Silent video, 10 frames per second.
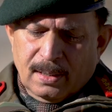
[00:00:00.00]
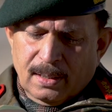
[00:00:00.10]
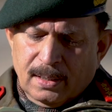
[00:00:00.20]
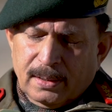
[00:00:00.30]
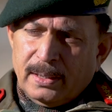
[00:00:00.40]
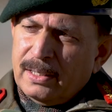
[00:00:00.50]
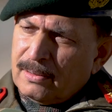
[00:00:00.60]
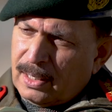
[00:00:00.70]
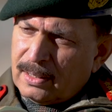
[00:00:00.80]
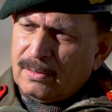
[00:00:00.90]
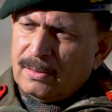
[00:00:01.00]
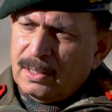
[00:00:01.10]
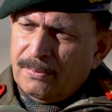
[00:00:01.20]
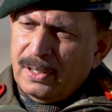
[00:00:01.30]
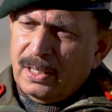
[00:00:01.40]
uh, the day starts
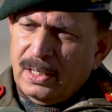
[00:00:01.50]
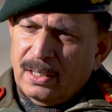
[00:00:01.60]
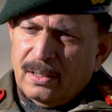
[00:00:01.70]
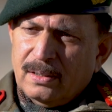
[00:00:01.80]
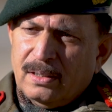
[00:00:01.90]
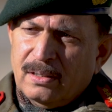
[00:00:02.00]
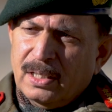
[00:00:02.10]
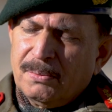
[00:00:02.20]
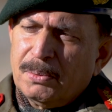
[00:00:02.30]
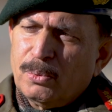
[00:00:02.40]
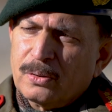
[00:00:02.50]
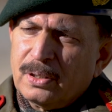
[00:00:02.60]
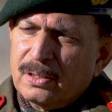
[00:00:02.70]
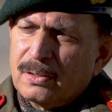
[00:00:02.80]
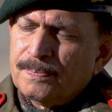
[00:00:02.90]
every day the disengagement
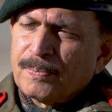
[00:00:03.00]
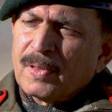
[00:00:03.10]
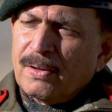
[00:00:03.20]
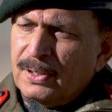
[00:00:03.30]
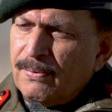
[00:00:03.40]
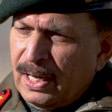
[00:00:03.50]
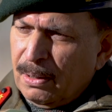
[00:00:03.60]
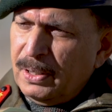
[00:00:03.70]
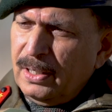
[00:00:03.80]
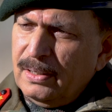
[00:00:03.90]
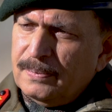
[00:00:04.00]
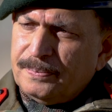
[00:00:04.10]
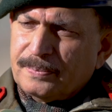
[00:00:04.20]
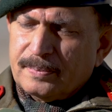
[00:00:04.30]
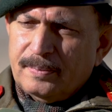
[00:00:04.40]
process with a flag meeting
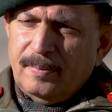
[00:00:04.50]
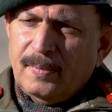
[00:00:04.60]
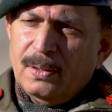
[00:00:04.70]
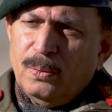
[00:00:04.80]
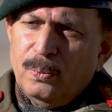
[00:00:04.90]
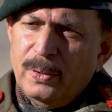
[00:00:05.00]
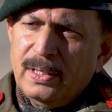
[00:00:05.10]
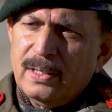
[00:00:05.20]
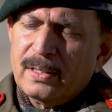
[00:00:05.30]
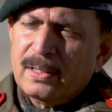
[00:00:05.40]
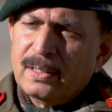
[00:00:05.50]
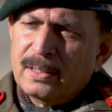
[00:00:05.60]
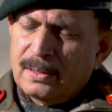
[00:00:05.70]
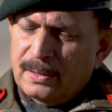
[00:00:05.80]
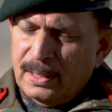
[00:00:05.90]
mm-hmm where
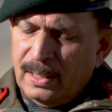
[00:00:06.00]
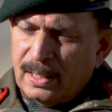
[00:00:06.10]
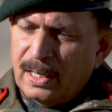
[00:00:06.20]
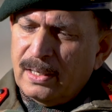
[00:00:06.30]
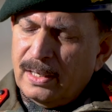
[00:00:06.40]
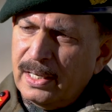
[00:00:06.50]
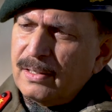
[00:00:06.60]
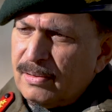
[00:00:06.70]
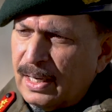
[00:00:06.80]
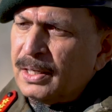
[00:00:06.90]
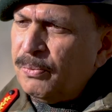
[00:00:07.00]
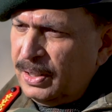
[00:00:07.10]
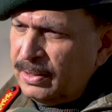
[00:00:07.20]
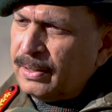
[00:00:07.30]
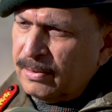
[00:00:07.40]
uh, the entire day's
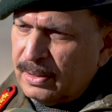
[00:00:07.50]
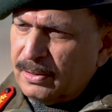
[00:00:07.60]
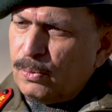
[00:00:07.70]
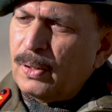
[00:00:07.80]
activities are discussed.